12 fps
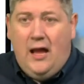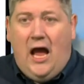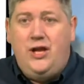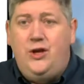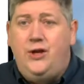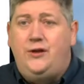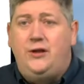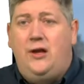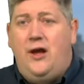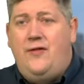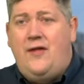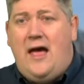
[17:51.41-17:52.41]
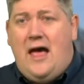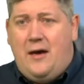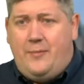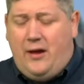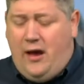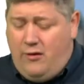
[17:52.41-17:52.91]
And you need to learn that
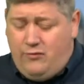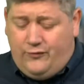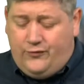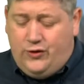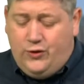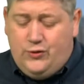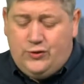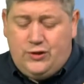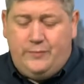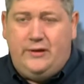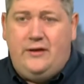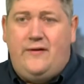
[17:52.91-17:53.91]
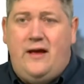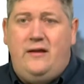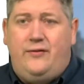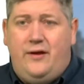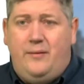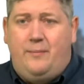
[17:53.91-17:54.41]
habit. I refuse to believe
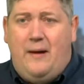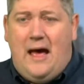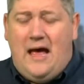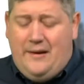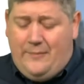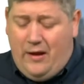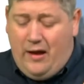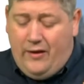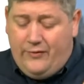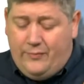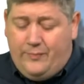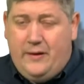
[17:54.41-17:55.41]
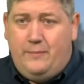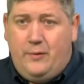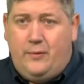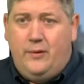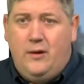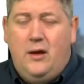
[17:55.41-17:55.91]
anything bad about other
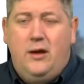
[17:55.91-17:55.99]
people.